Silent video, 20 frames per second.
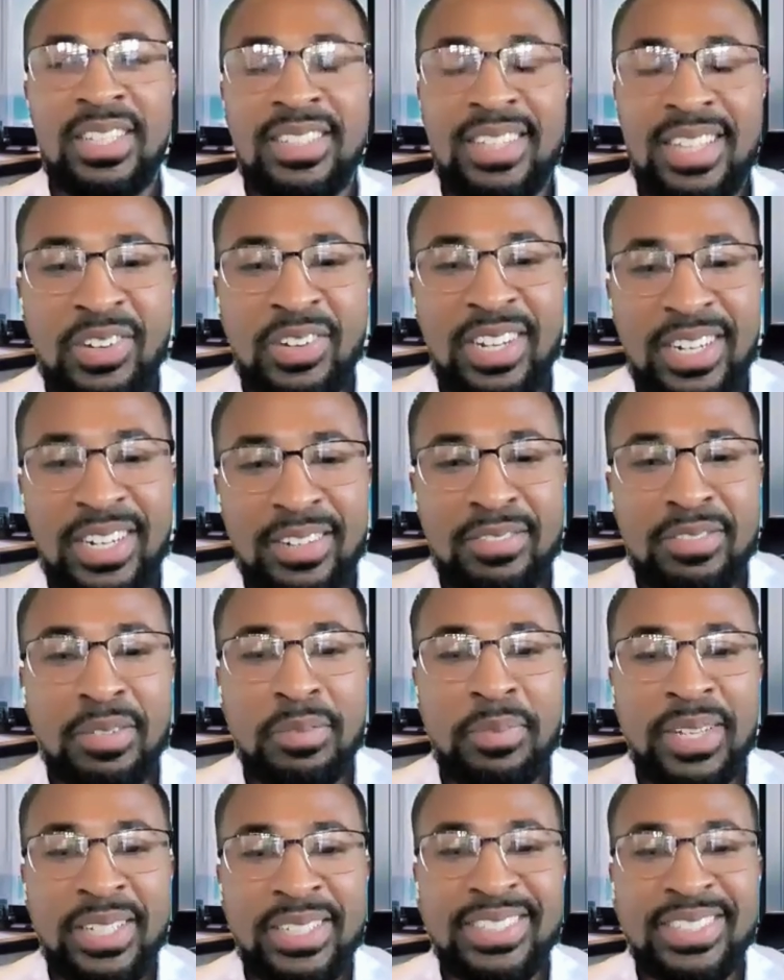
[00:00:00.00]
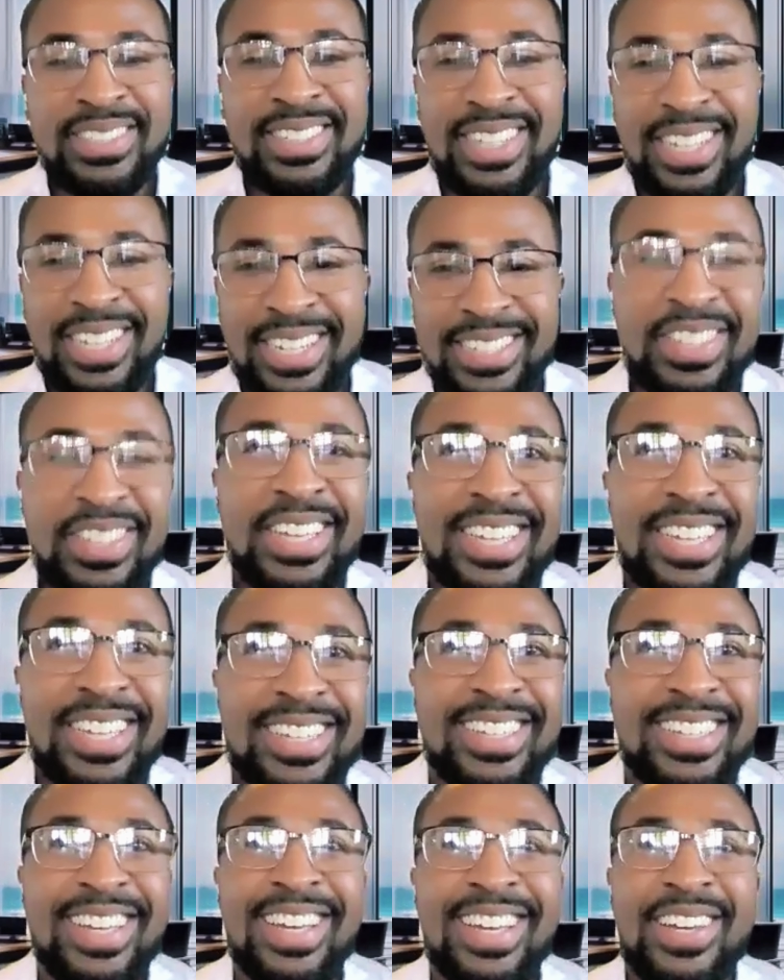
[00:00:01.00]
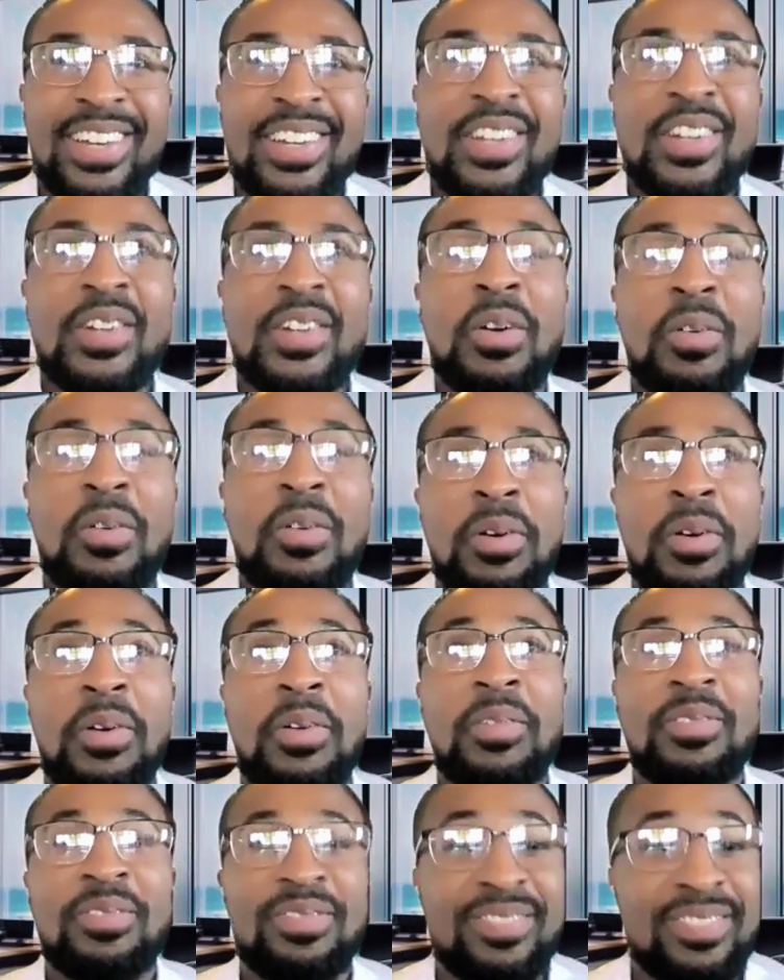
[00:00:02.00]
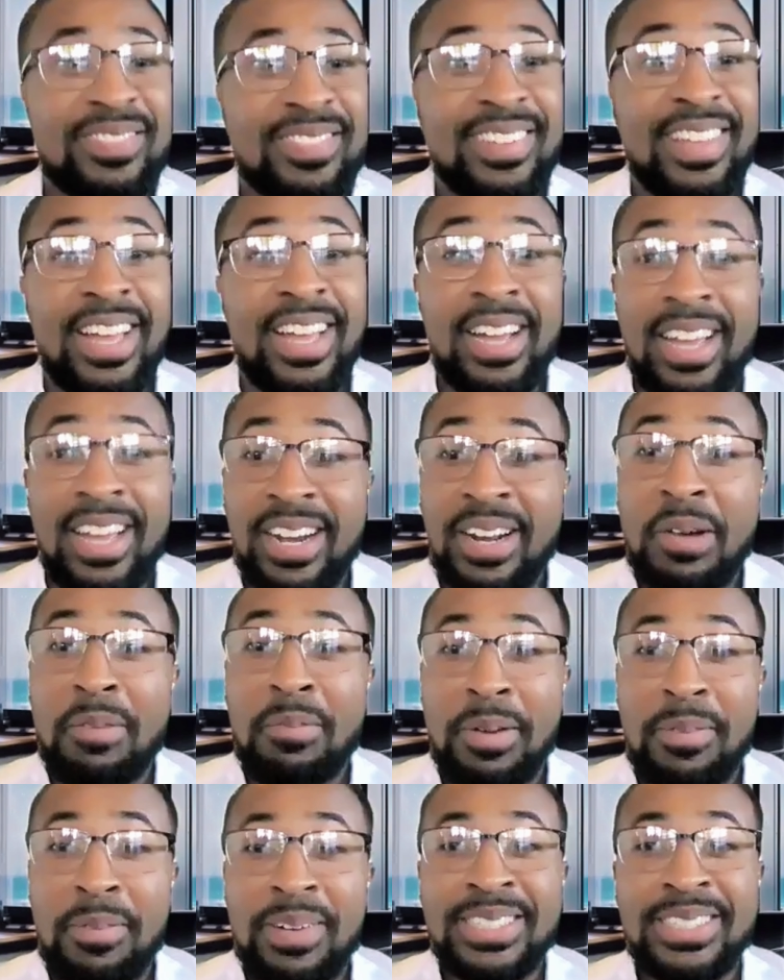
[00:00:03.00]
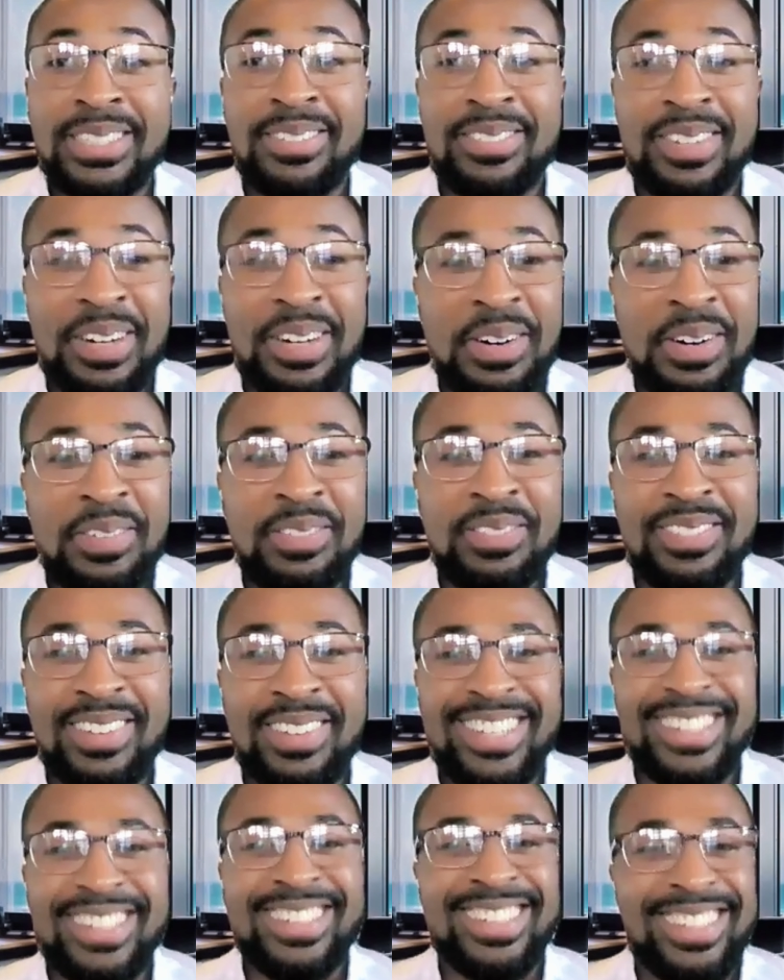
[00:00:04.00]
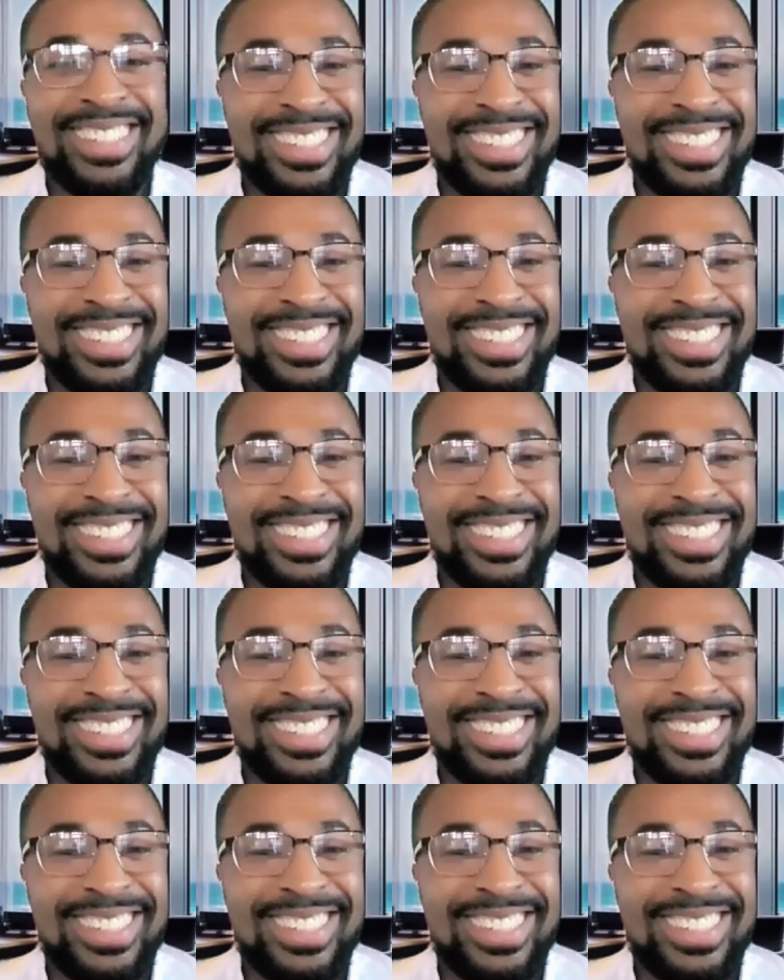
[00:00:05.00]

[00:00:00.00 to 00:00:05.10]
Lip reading: That's great information because you think in a group home, I got to go buy myself a home.